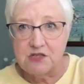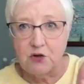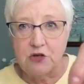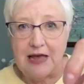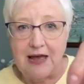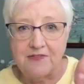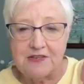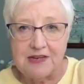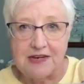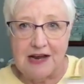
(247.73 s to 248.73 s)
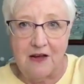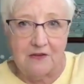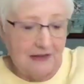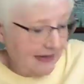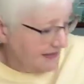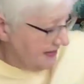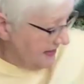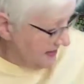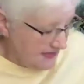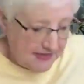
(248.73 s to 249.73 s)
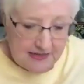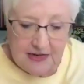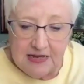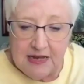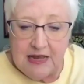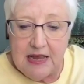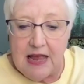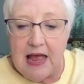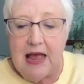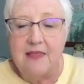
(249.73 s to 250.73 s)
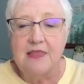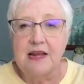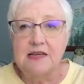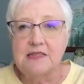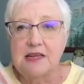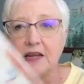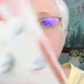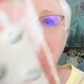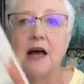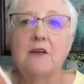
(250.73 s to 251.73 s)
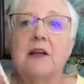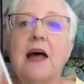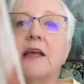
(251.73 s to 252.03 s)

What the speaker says: So you have to take it out like this. And then I set it down